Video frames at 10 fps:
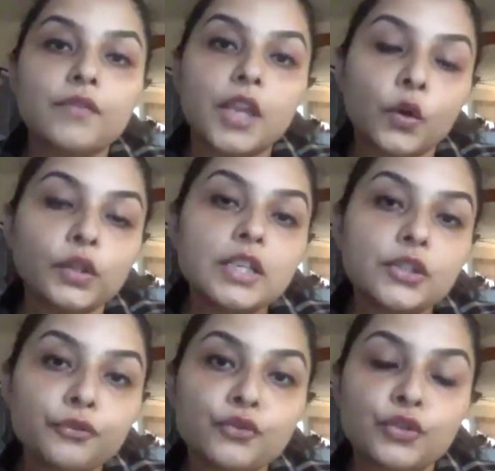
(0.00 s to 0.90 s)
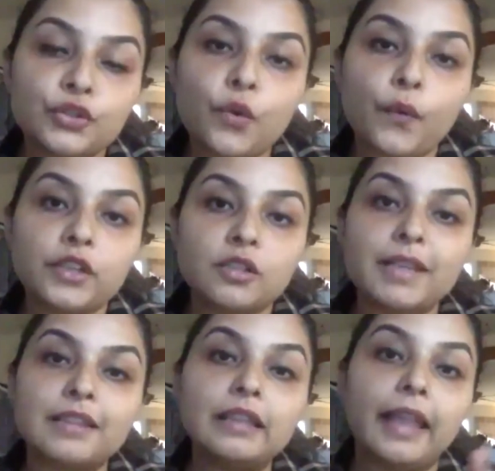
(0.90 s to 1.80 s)
The only difference is going to
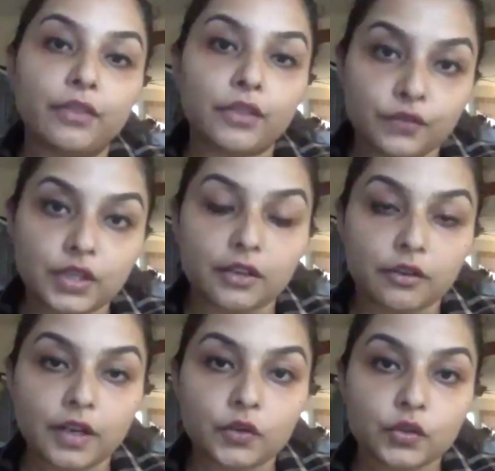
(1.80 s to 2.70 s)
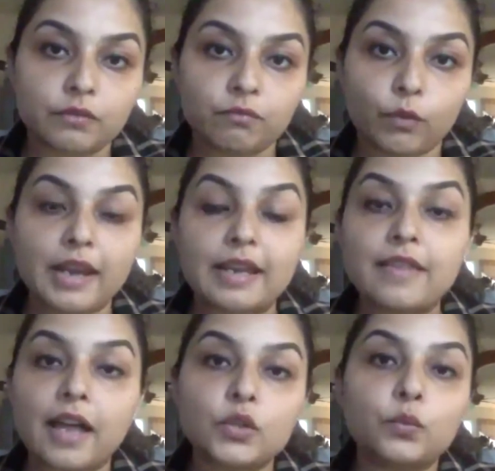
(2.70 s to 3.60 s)
be the length of the iteration, right? And
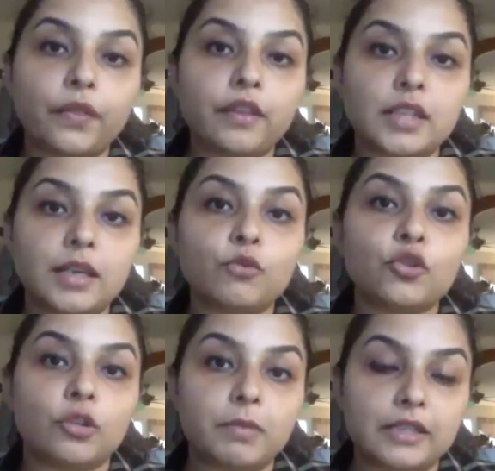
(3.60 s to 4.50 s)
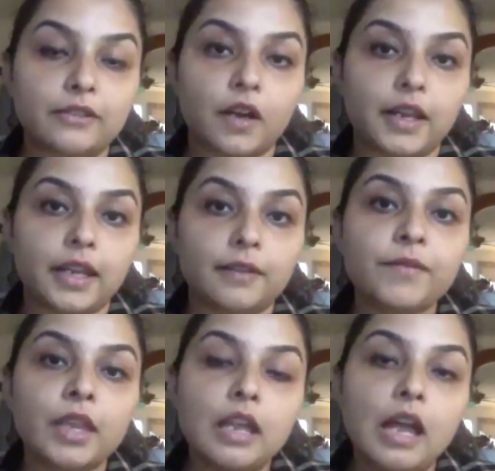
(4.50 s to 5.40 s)
that is what the team should be defining.
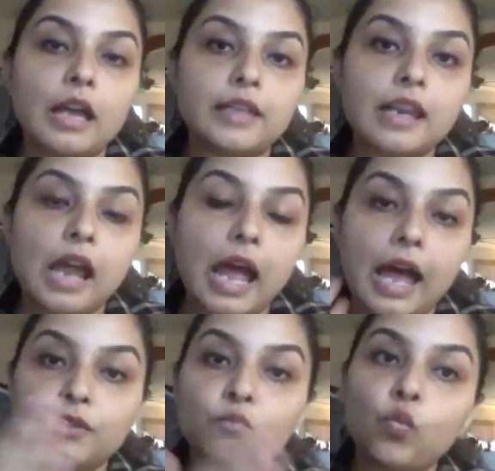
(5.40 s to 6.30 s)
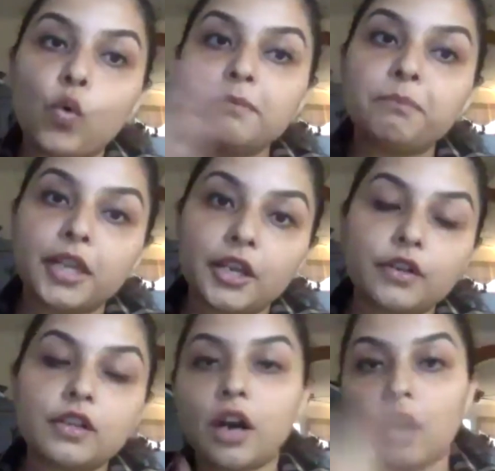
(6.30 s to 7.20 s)
That at what
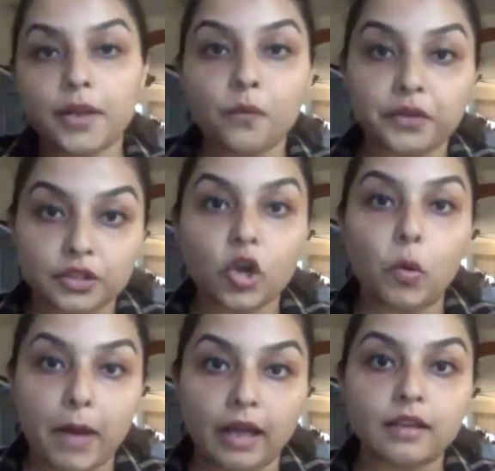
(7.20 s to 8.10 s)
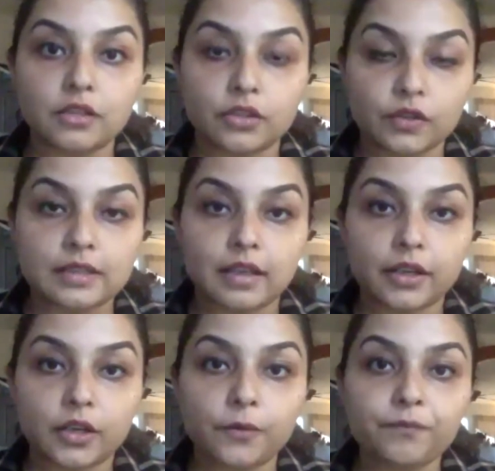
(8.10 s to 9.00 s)
period are we going to go back into the
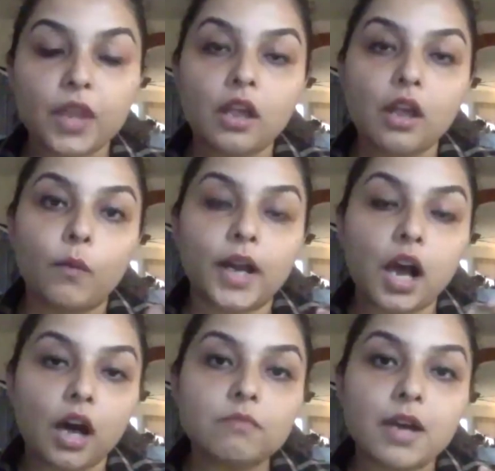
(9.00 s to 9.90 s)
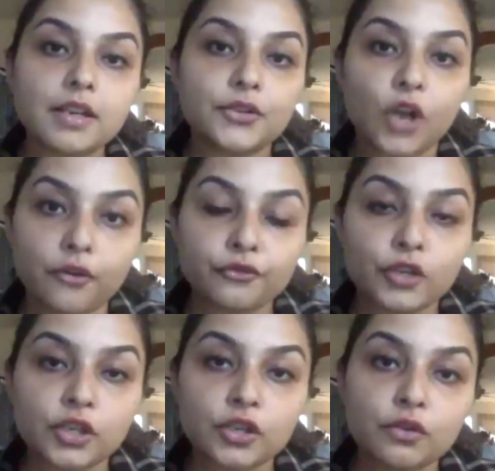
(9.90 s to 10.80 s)
cycle? What Kanban is
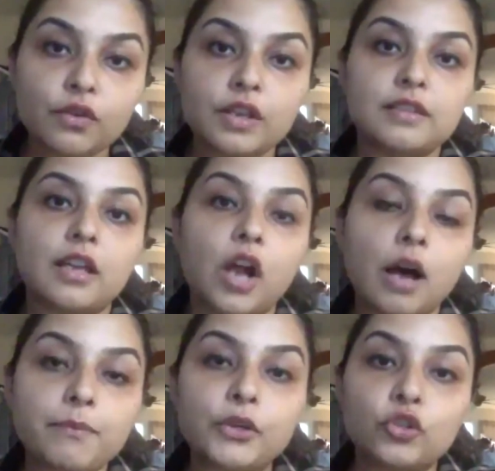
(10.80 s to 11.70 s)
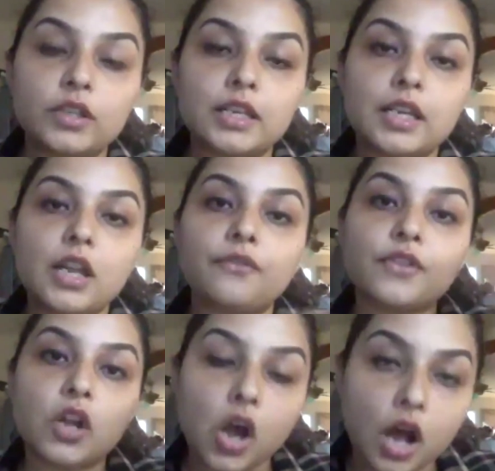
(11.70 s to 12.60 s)
offering you is that opportunity of
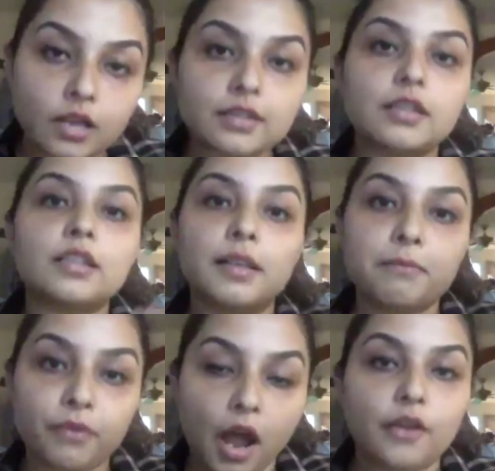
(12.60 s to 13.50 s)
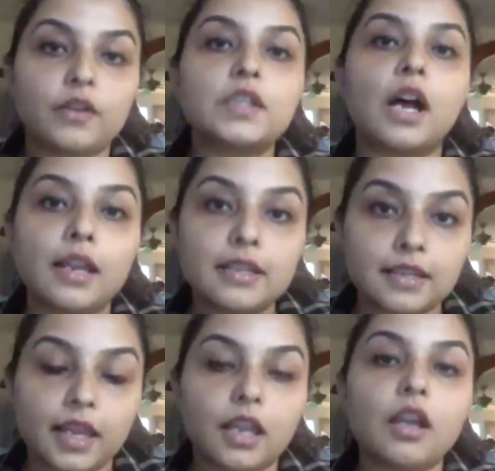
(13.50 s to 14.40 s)
constantly
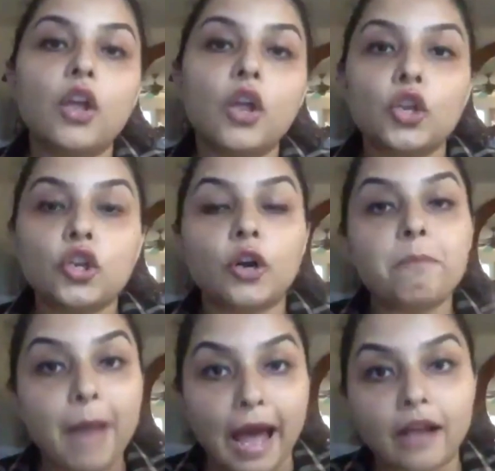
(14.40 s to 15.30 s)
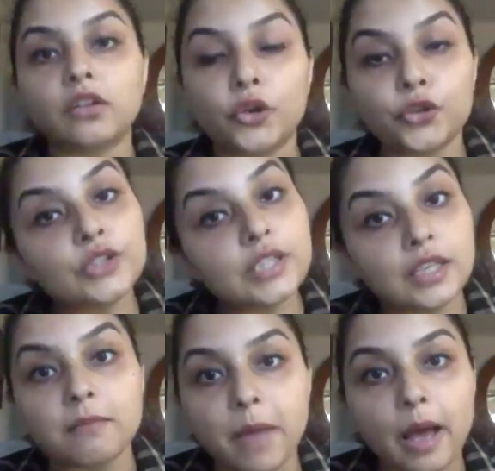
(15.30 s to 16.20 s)
prioritizing your backlog, your
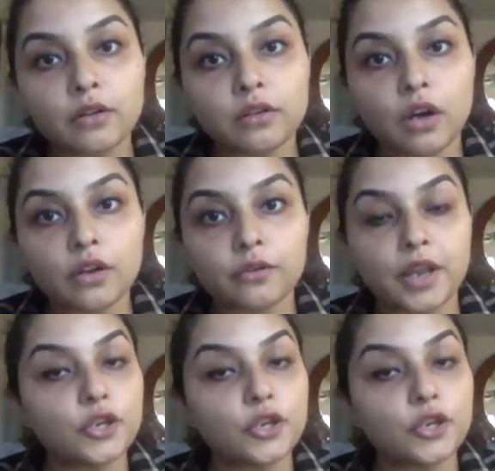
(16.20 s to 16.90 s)
team backlog, right?